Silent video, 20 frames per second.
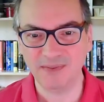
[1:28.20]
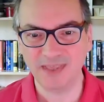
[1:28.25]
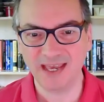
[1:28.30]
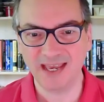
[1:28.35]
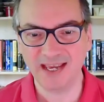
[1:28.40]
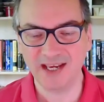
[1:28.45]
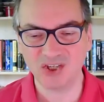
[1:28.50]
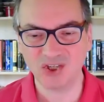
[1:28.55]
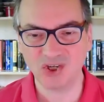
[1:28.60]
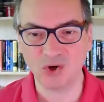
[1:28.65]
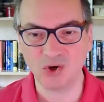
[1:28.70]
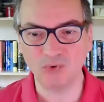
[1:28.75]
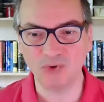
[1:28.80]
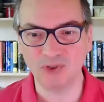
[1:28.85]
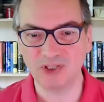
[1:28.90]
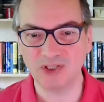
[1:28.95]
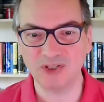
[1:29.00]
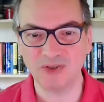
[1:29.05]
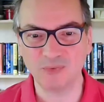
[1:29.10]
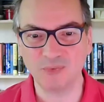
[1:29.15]
shoulder
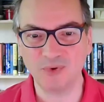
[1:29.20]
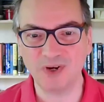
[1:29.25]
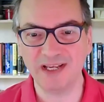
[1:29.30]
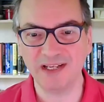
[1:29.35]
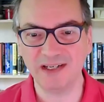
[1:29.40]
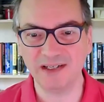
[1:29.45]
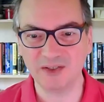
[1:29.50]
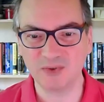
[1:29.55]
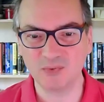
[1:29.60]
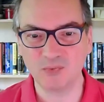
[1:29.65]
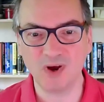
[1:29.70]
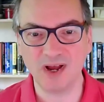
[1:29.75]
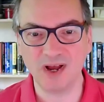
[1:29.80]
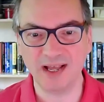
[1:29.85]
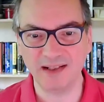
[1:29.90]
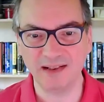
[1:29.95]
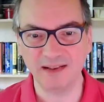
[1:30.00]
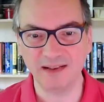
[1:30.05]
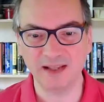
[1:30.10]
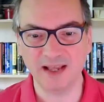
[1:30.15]
to the wheel as
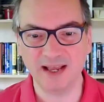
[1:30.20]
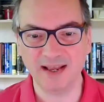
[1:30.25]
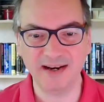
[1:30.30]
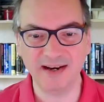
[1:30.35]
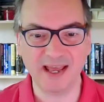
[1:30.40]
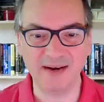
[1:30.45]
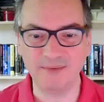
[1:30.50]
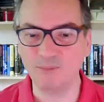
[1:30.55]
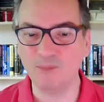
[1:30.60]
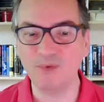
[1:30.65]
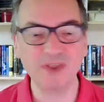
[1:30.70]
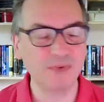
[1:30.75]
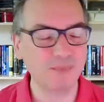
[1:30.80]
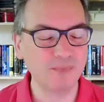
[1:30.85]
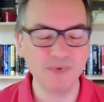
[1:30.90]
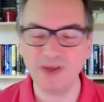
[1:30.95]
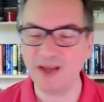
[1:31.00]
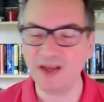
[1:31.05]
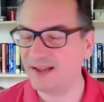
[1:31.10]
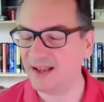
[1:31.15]
well, and
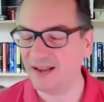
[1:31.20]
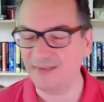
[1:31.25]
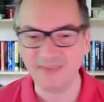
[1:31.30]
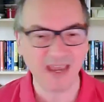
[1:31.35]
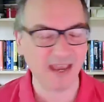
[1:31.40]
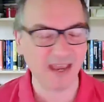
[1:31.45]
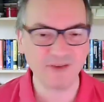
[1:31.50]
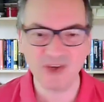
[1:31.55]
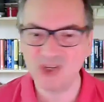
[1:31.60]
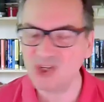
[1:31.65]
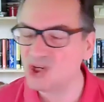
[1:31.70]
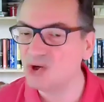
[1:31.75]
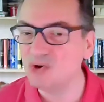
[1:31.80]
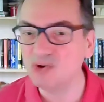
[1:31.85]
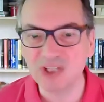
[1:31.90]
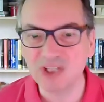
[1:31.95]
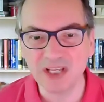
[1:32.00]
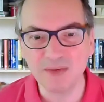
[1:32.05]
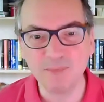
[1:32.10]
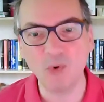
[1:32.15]
they have
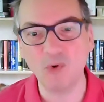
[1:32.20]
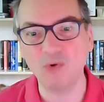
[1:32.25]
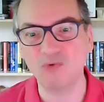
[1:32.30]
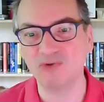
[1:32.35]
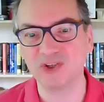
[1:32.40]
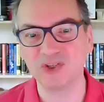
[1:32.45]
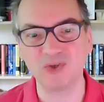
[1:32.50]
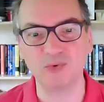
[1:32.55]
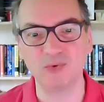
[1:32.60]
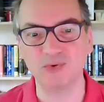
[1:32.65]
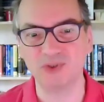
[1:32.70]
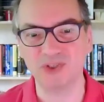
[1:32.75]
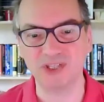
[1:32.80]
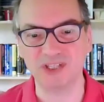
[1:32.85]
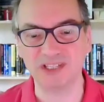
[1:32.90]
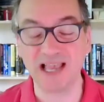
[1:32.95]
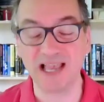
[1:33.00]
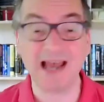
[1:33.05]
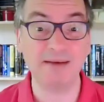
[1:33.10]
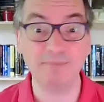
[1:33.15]
hugely more
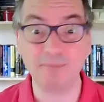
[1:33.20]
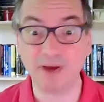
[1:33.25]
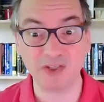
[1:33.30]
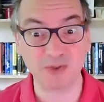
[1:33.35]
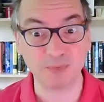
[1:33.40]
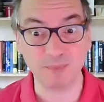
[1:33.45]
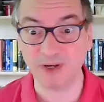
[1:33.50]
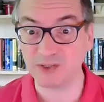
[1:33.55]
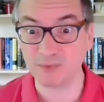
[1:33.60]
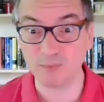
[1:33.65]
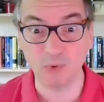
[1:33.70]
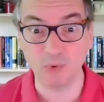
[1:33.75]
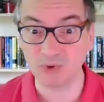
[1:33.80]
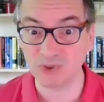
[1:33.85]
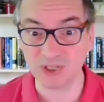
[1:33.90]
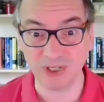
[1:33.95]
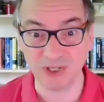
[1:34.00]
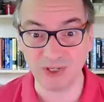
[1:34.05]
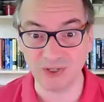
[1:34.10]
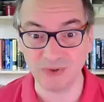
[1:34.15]
resources and much more
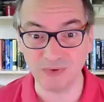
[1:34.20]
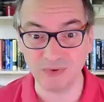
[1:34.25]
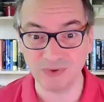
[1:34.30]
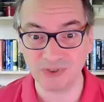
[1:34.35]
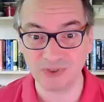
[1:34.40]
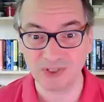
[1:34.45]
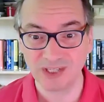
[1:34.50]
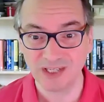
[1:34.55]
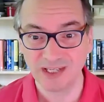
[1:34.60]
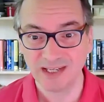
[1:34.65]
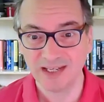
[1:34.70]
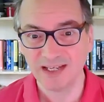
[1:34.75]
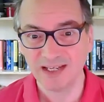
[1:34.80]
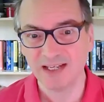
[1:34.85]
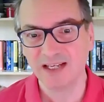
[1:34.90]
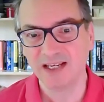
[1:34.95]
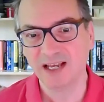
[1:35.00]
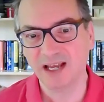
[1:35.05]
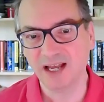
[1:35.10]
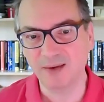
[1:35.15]
to lose
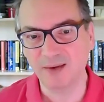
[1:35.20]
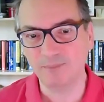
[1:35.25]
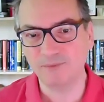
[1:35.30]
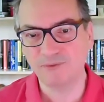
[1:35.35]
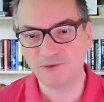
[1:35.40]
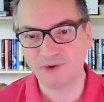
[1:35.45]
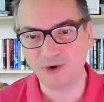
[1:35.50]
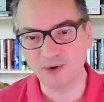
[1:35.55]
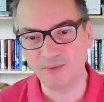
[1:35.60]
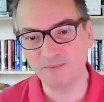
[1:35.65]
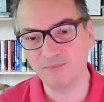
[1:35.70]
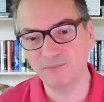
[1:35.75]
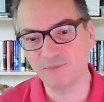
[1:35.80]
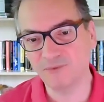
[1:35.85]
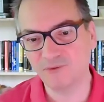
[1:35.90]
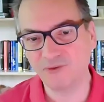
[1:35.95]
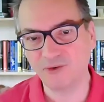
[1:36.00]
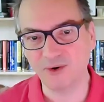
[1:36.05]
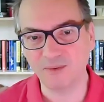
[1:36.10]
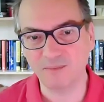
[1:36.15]
from
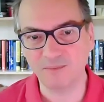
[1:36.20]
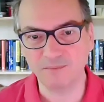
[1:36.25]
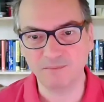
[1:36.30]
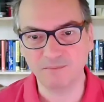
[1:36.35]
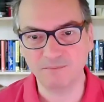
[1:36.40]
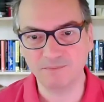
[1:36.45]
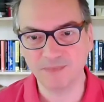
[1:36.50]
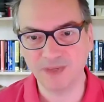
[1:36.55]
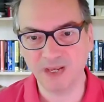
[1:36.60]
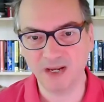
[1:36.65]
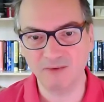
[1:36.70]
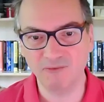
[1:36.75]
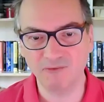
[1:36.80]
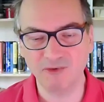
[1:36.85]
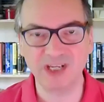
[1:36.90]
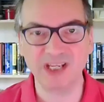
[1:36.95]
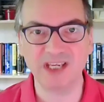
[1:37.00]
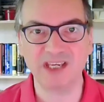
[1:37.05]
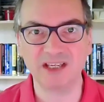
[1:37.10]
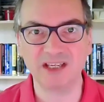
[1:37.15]

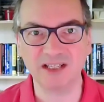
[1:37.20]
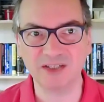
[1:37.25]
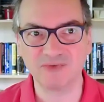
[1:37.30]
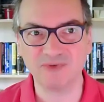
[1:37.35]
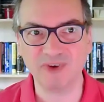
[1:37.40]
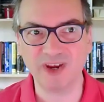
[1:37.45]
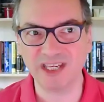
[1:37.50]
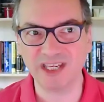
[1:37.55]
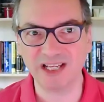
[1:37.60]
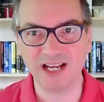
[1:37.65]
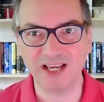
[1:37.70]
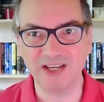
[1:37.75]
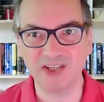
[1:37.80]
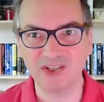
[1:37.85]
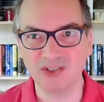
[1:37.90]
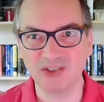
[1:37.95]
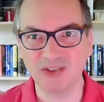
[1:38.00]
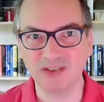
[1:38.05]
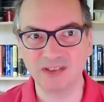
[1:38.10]
ridiculous regulation.